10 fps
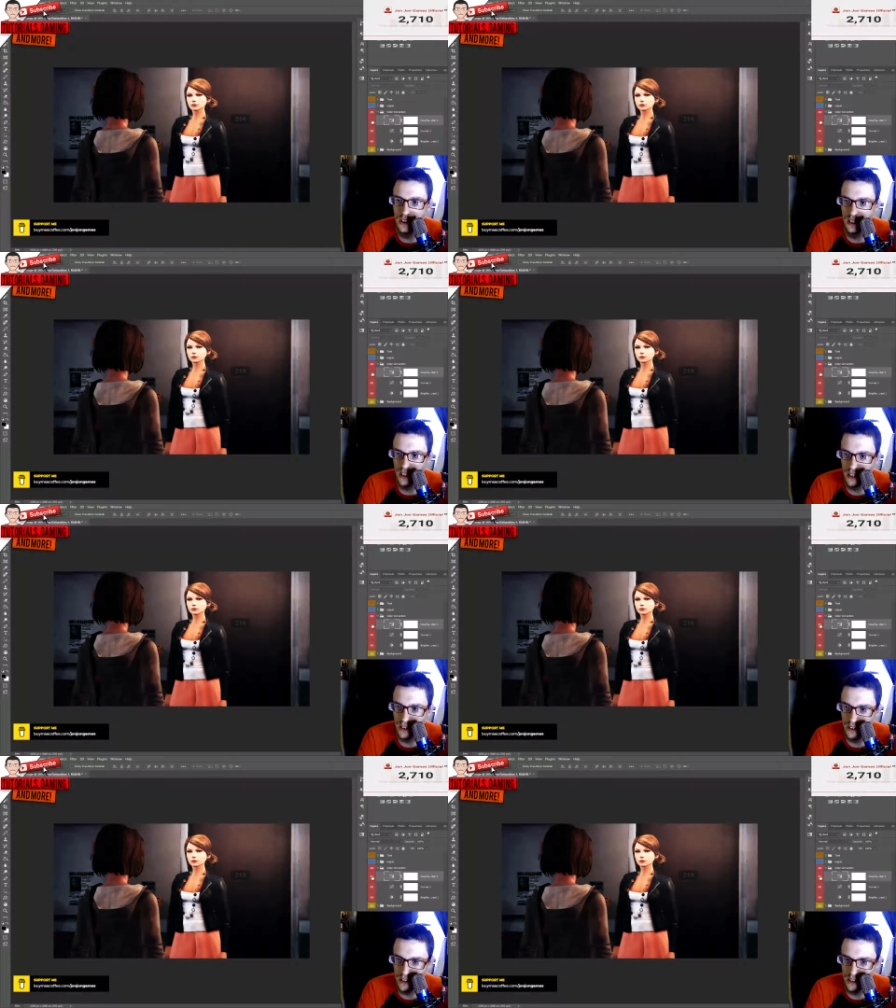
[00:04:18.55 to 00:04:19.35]
and
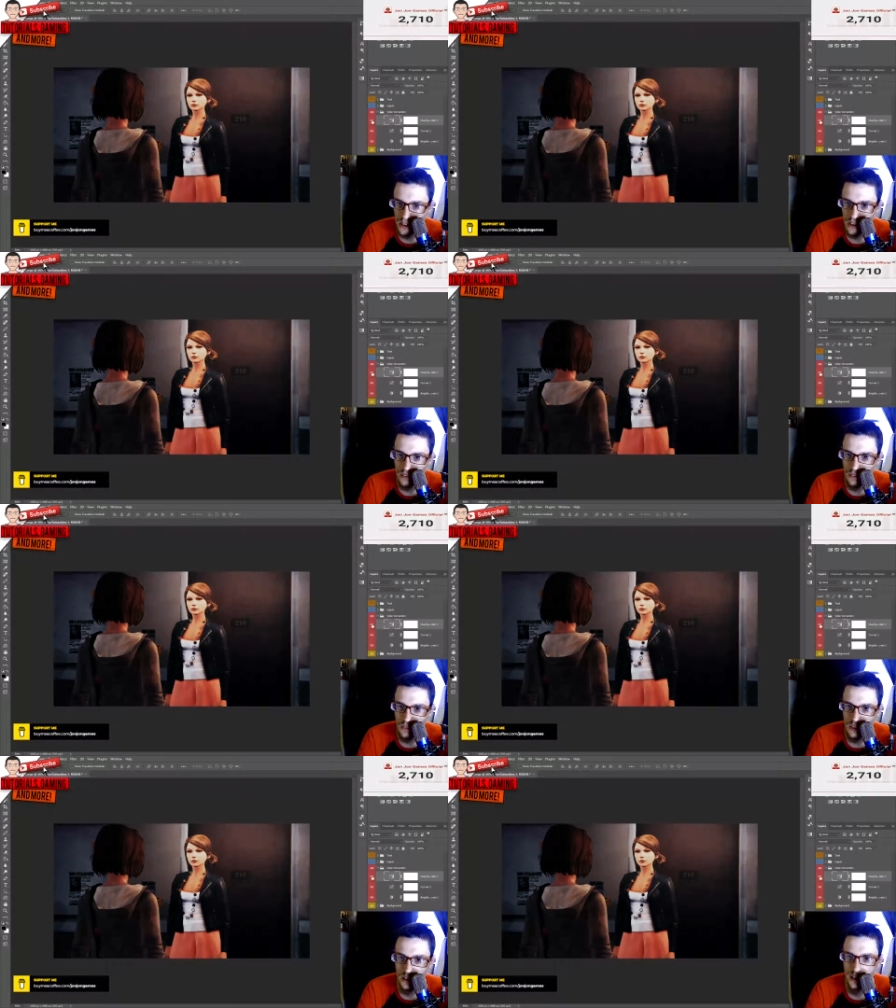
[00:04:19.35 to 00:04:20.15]

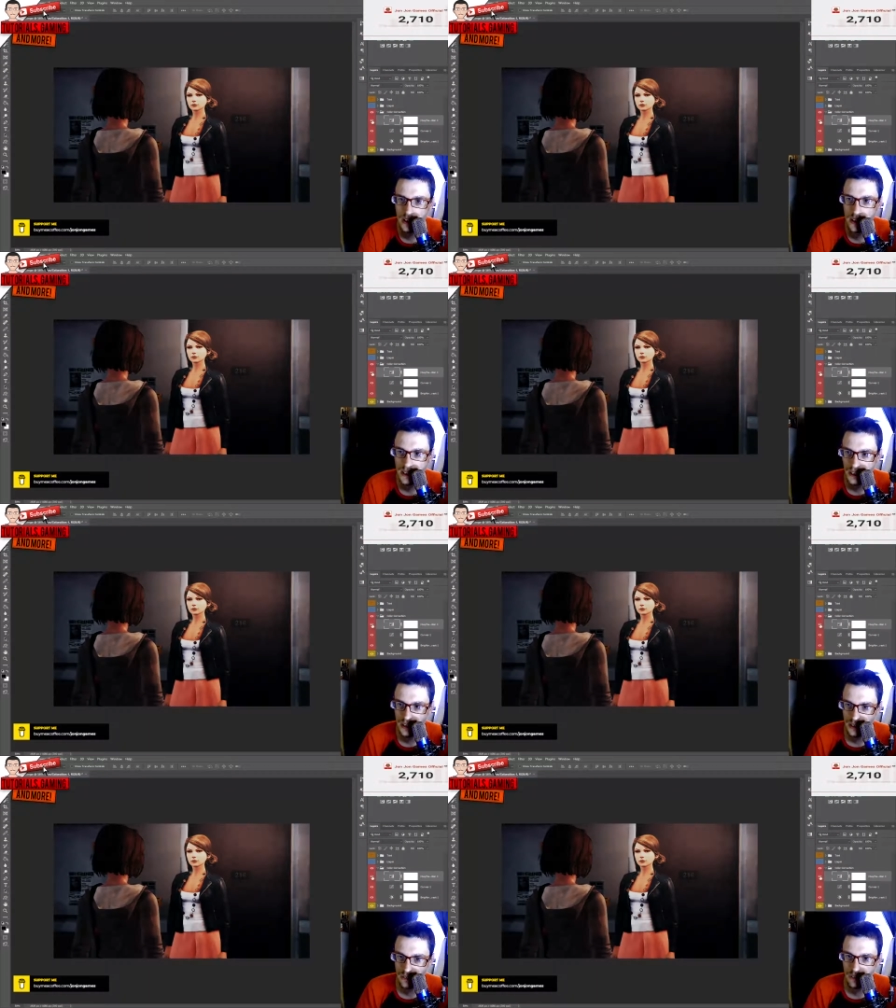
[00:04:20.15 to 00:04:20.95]
when
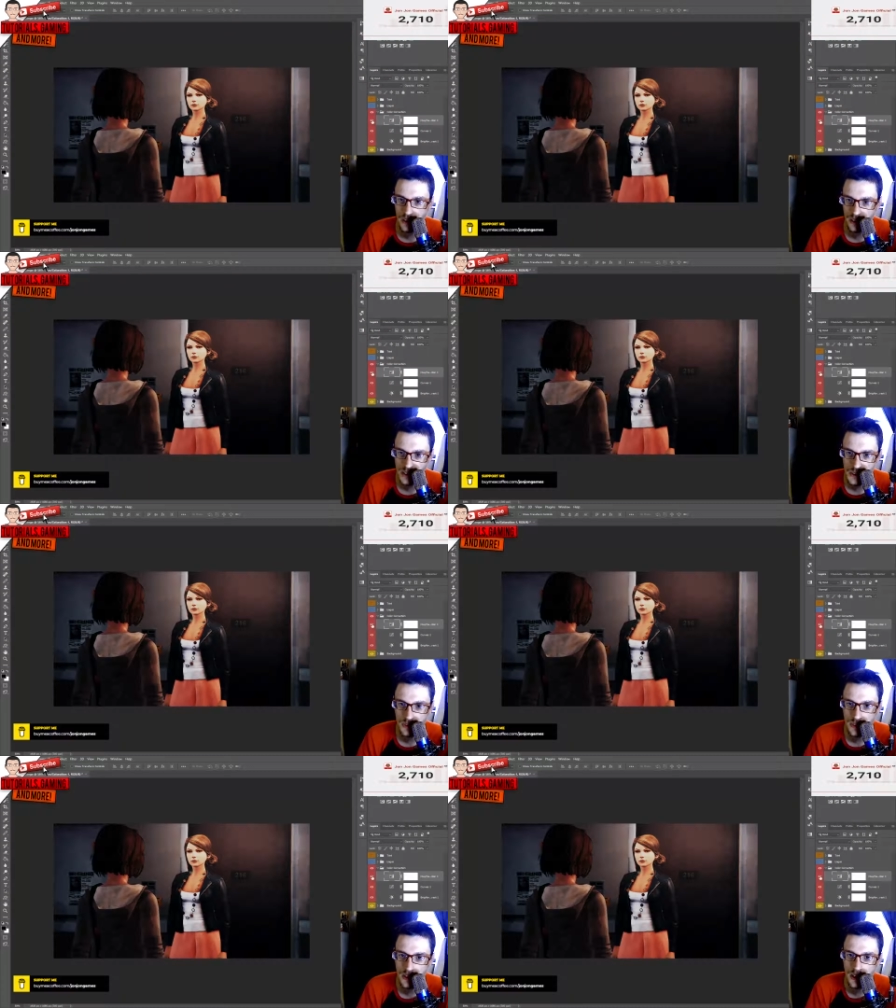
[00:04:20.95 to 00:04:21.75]
Put this one,